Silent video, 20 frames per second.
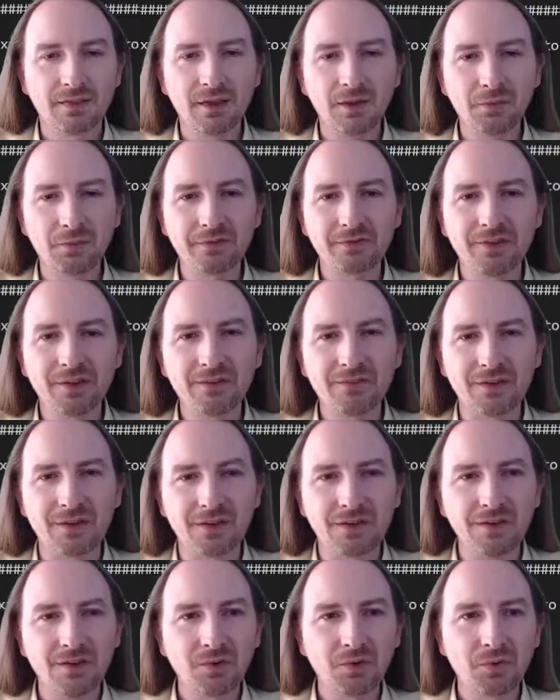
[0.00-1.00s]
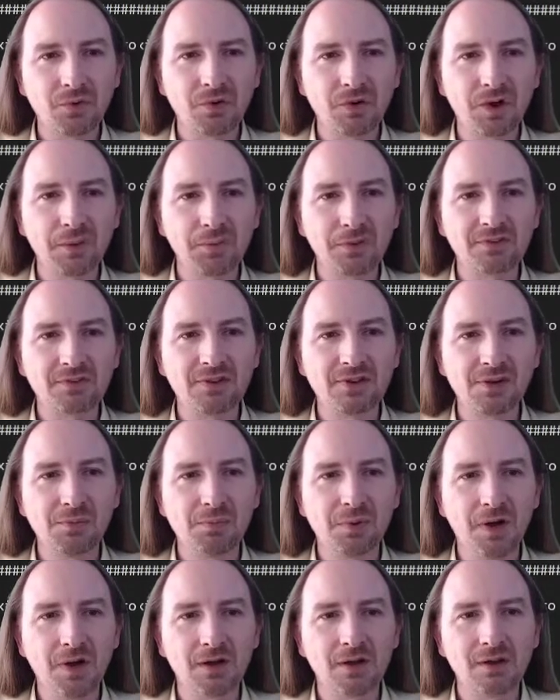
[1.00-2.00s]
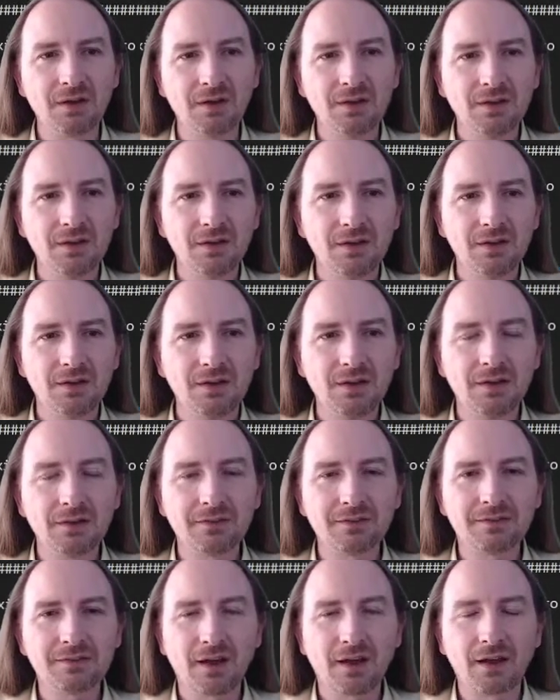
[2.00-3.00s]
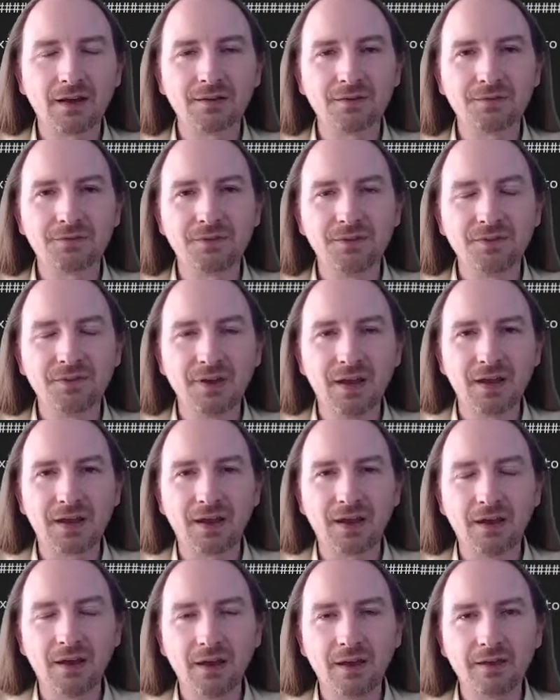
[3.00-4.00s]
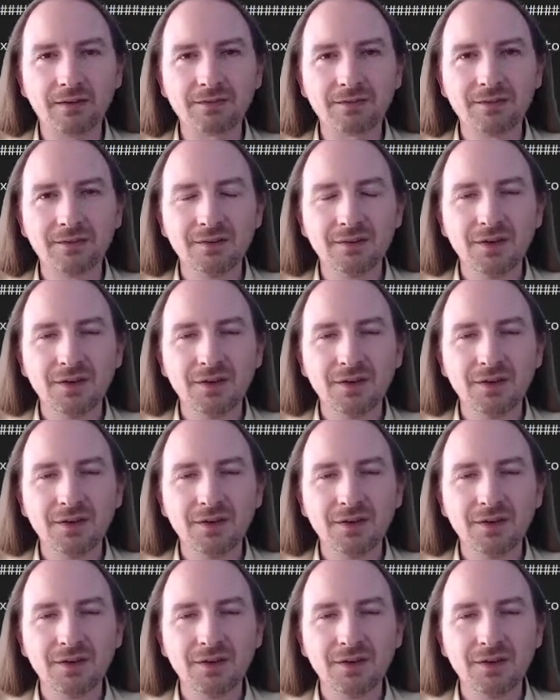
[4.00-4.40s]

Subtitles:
was easy. We were able to debug inside of AKS